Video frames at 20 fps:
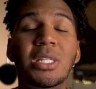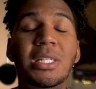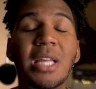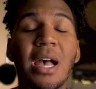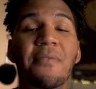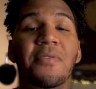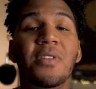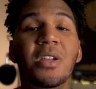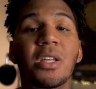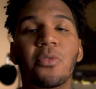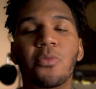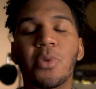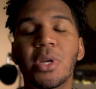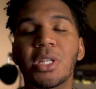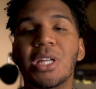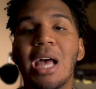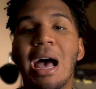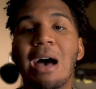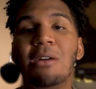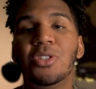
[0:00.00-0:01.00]
definitely
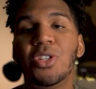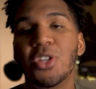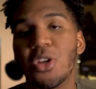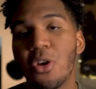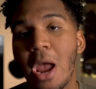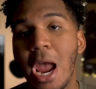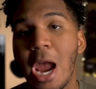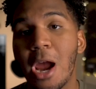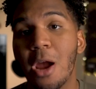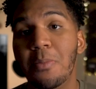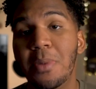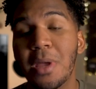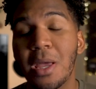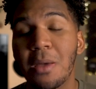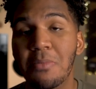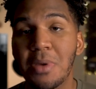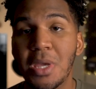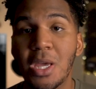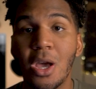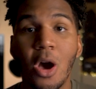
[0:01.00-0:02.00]
reach out to your
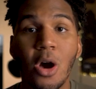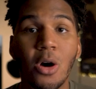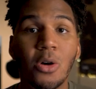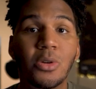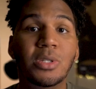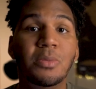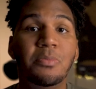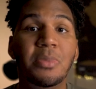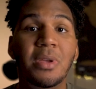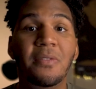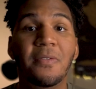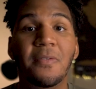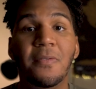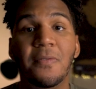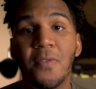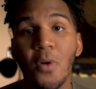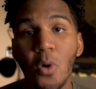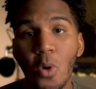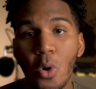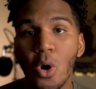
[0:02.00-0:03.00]
Airbnb host
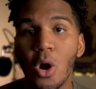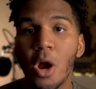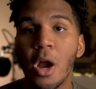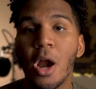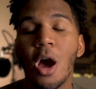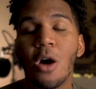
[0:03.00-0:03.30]
before